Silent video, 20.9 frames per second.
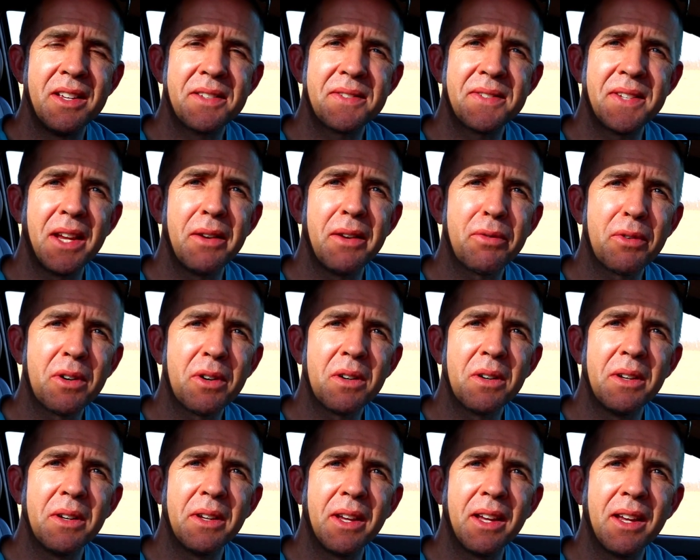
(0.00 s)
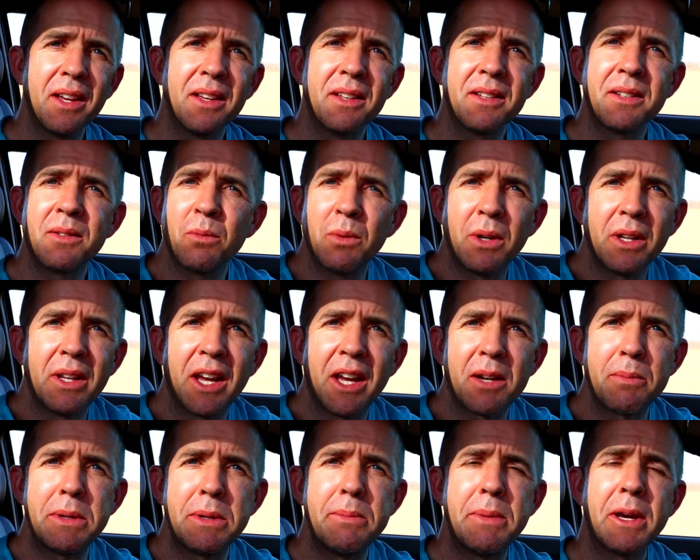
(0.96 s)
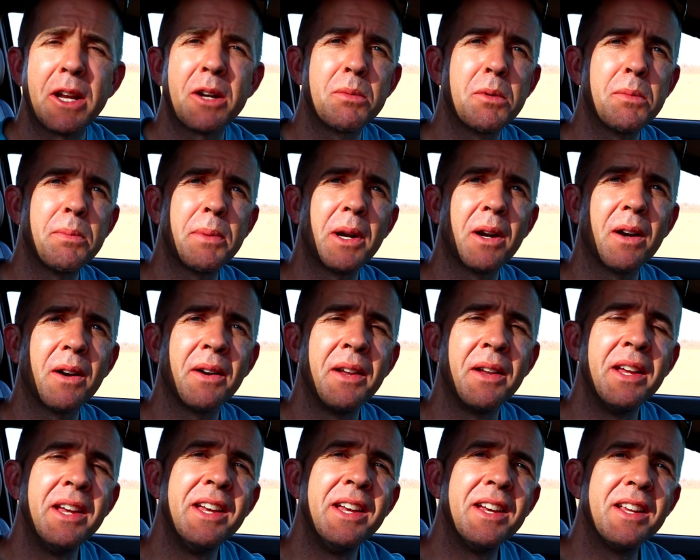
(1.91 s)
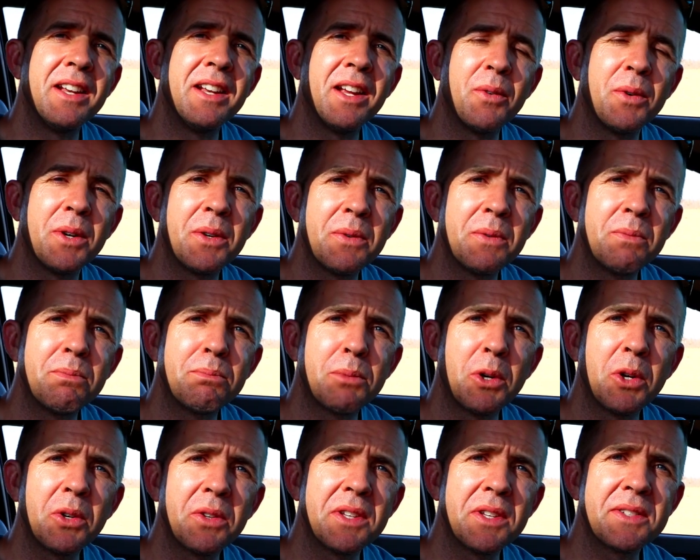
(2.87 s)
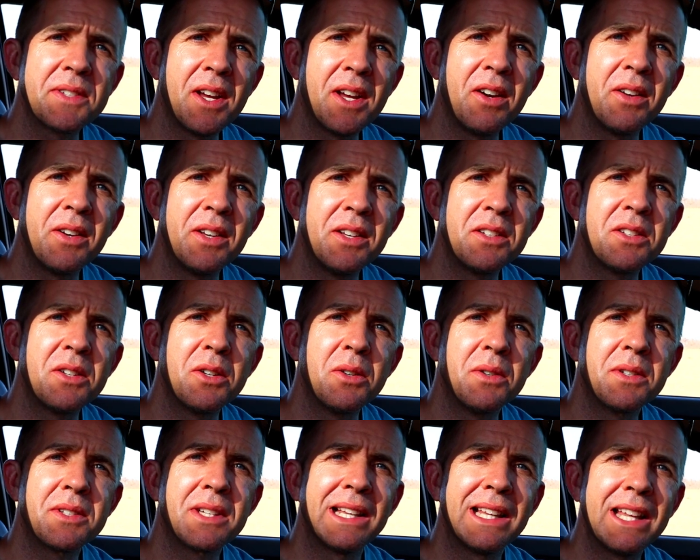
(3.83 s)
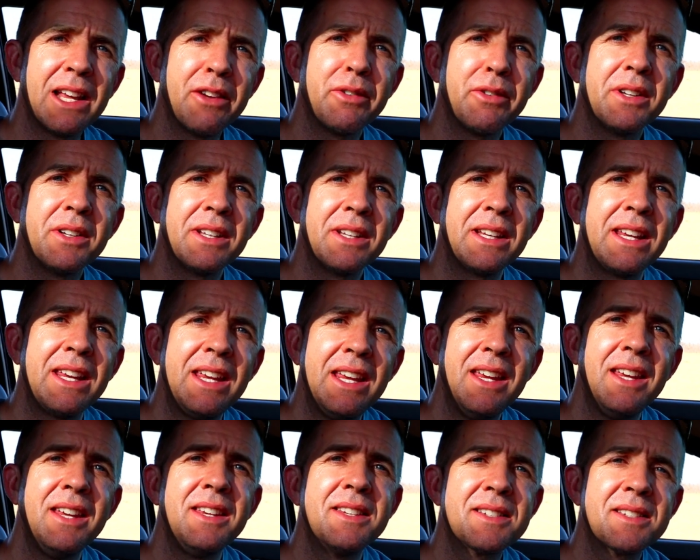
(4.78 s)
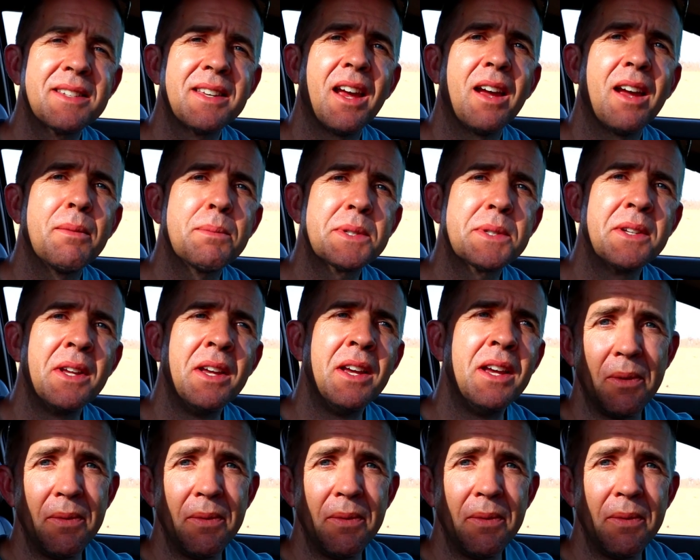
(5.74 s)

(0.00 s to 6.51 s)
safer and, well, how to be better prepared. Now, what I broke this down into is 11 key steps.